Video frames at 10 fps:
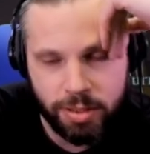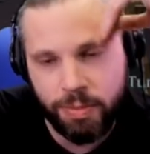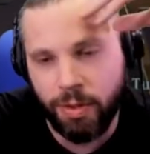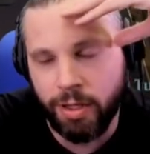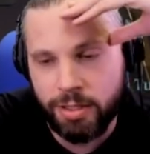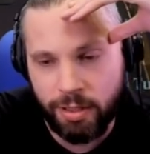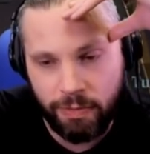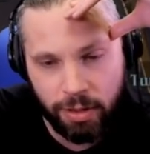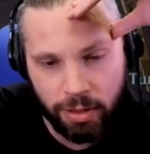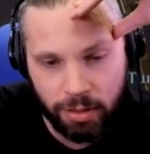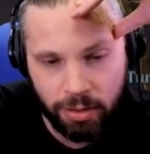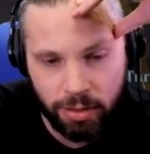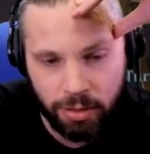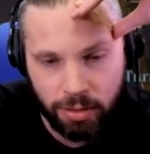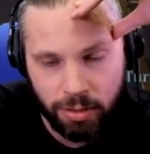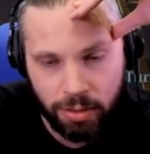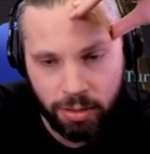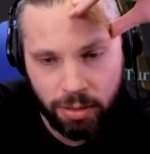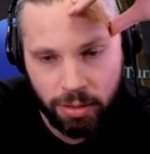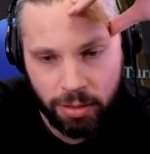Just blocks everything.
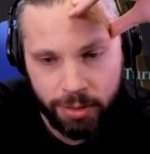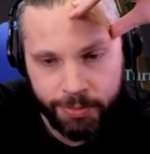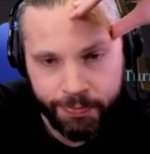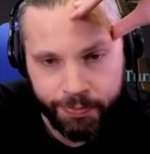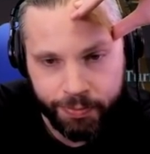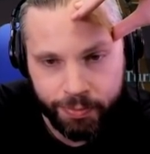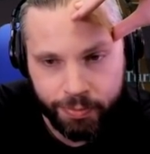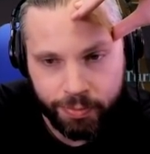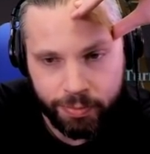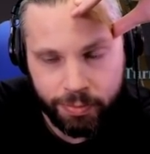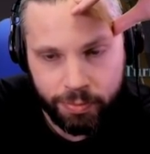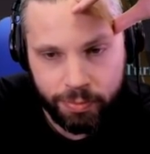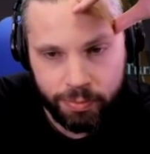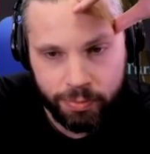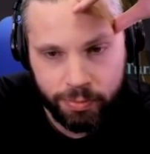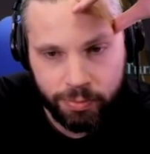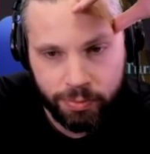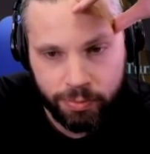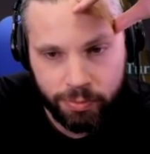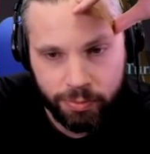Yeah, rabble rousing makes it super
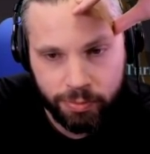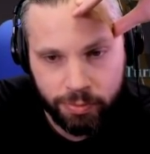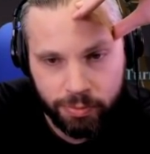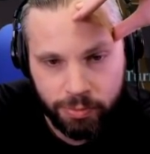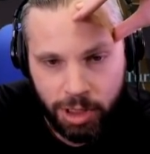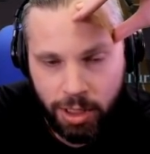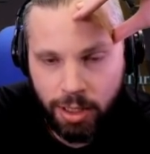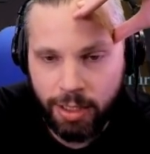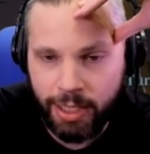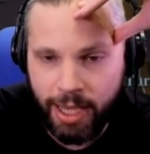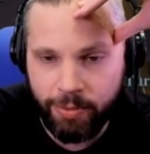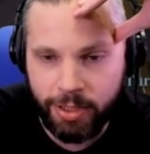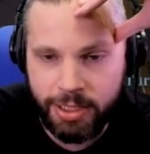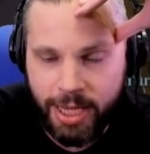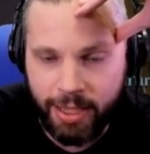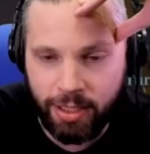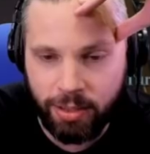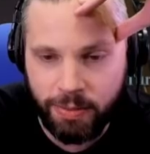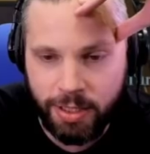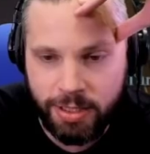awkward, too. They can't really attack
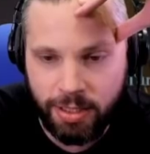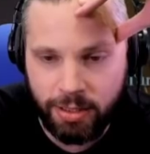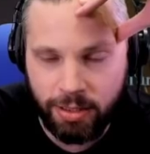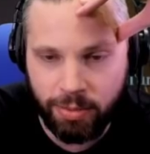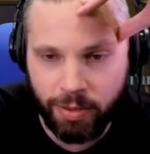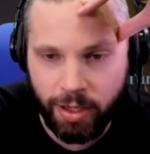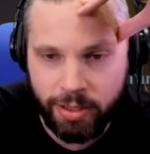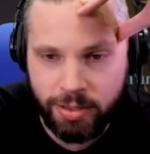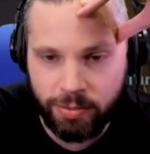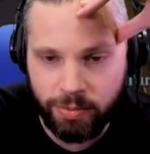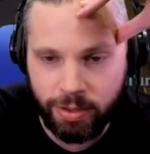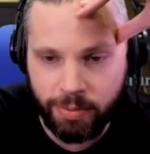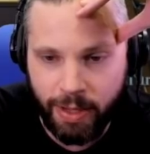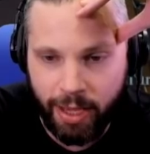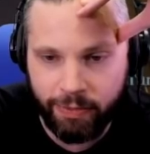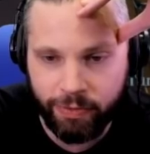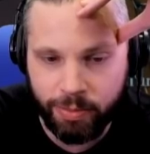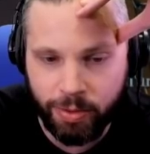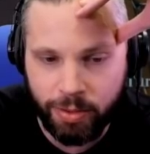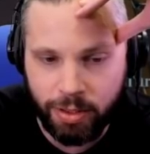here because then their blocks are real bad for
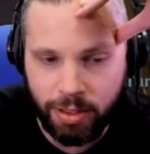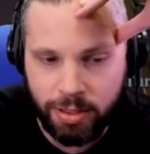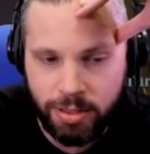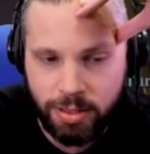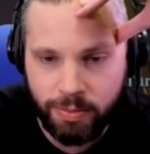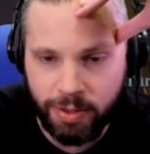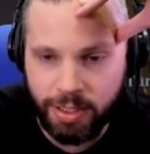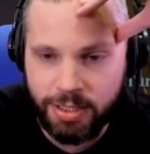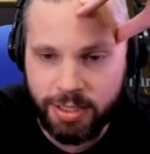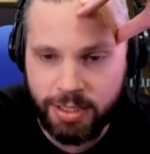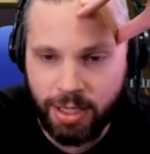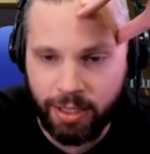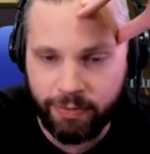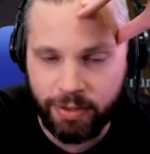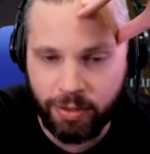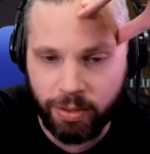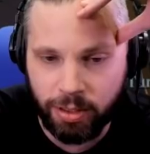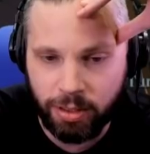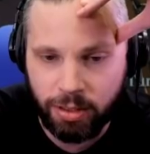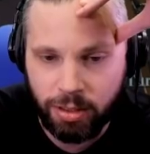both of these. But I think this is kind of
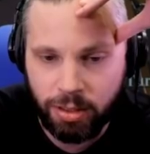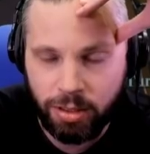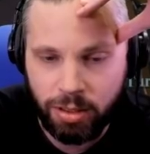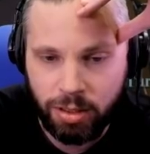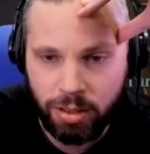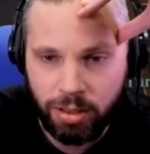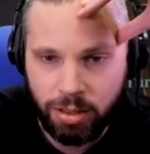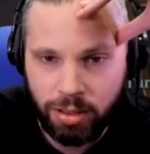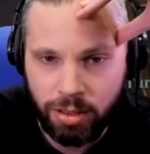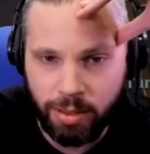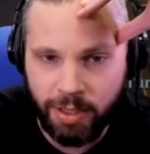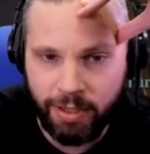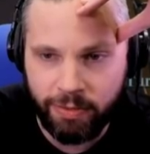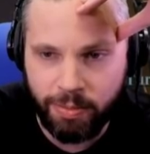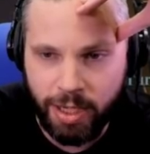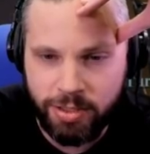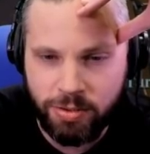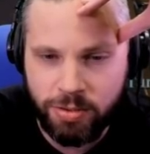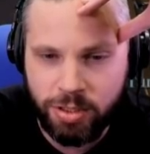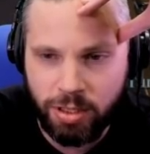annoying. I think we're just going to end up taking five. They might have a
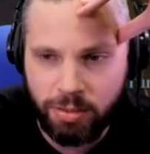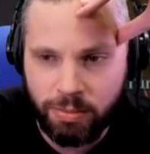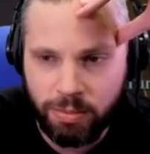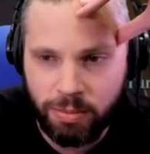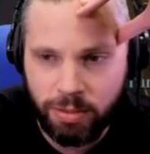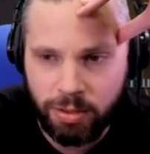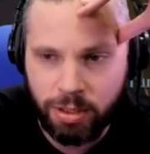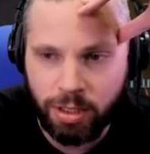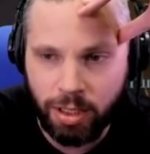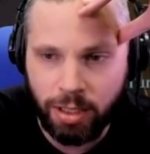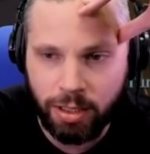Maestro's Charm. Yeah.